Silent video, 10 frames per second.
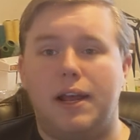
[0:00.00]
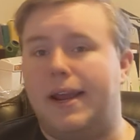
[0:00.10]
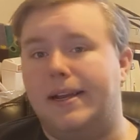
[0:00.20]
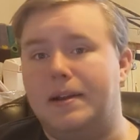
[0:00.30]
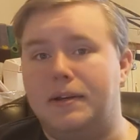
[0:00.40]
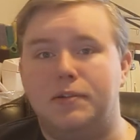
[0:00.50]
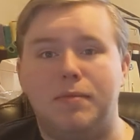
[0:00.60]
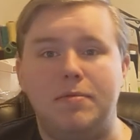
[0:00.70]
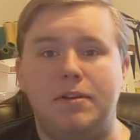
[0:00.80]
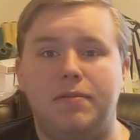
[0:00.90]
and
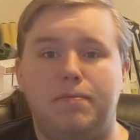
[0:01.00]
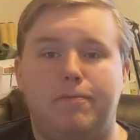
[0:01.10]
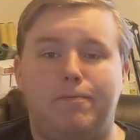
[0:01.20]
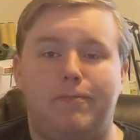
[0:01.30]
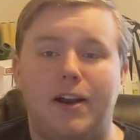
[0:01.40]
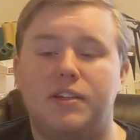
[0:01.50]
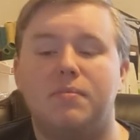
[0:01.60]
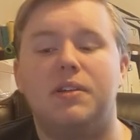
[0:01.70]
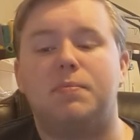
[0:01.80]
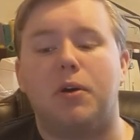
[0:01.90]
maybe find
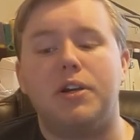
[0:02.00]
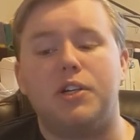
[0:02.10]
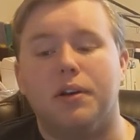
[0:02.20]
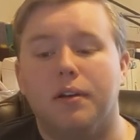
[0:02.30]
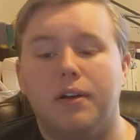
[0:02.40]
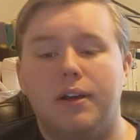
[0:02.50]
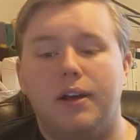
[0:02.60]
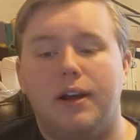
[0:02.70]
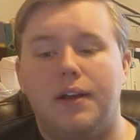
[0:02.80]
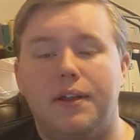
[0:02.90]
some inspiration.
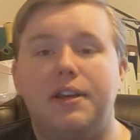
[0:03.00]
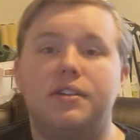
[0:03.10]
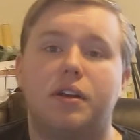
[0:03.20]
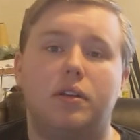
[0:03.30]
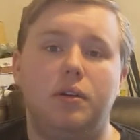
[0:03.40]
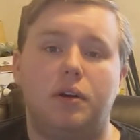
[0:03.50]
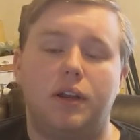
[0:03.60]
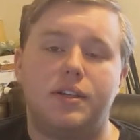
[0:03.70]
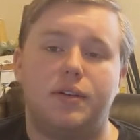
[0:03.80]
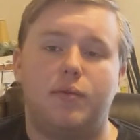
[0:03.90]
That does conclude our
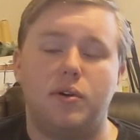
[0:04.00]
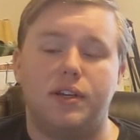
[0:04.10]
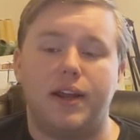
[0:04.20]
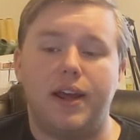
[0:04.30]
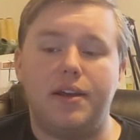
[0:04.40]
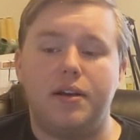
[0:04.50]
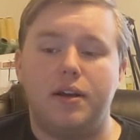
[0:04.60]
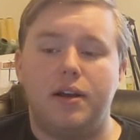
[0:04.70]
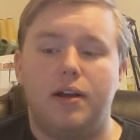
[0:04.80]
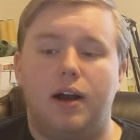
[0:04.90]
lesson for today.
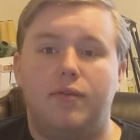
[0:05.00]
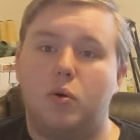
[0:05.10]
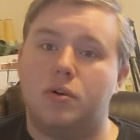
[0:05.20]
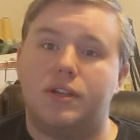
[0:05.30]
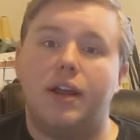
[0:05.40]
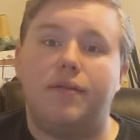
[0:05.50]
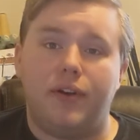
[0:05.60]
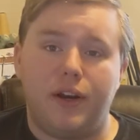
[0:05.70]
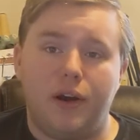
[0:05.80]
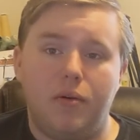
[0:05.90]
Of course, that
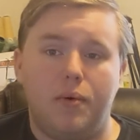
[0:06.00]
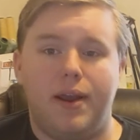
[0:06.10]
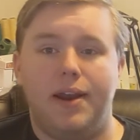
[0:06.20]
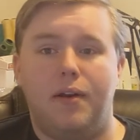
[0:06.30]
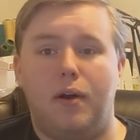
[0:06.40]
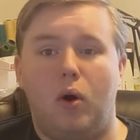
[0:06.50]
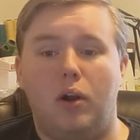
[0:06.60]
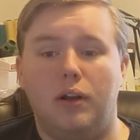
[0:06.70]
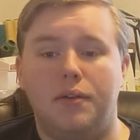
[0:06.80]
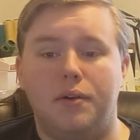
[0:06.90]
video and
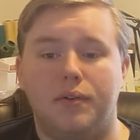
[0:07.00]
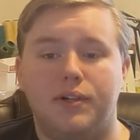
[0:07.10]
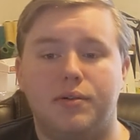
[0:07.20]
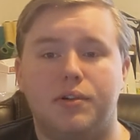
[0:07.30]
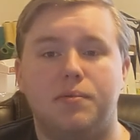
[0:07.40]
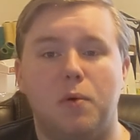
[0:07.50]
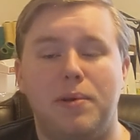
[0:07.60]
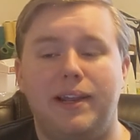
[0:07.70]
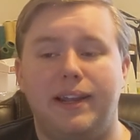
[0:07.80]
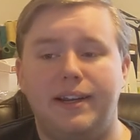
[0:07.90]
all other resources will
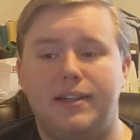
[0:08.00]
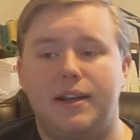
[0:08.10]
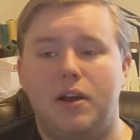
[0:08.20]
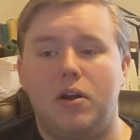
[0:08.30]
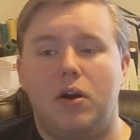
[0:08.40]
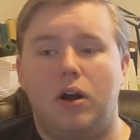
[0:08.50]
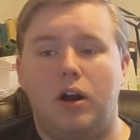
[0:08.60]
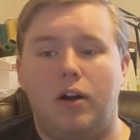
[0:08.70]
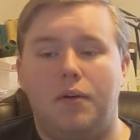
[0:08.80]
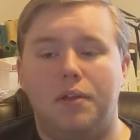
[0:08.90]
be linked
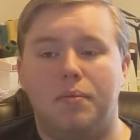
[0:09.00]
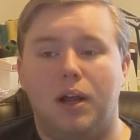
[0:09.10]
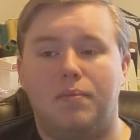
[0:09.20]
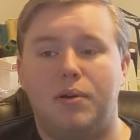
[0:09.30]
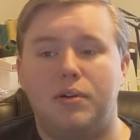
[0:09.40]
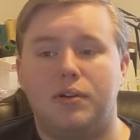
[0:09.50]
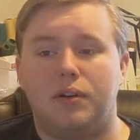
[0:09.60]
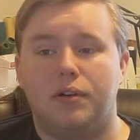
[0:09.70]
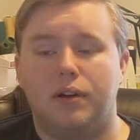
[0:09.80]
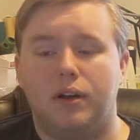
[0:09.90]
on the blog post
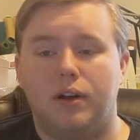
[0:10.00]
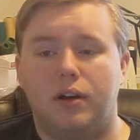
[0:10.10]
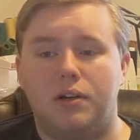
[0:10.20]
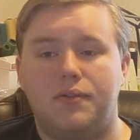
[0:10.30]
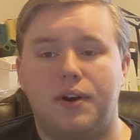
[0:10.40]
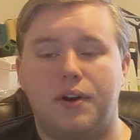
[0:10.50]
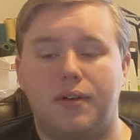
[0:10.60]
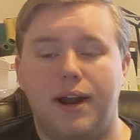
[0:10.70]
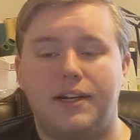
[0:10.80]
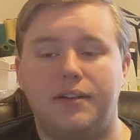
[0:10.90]
on Artsphere
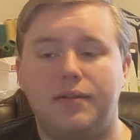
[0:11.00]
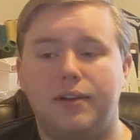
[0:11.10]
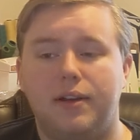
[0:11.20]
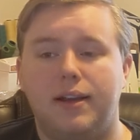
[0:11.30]
Interactive.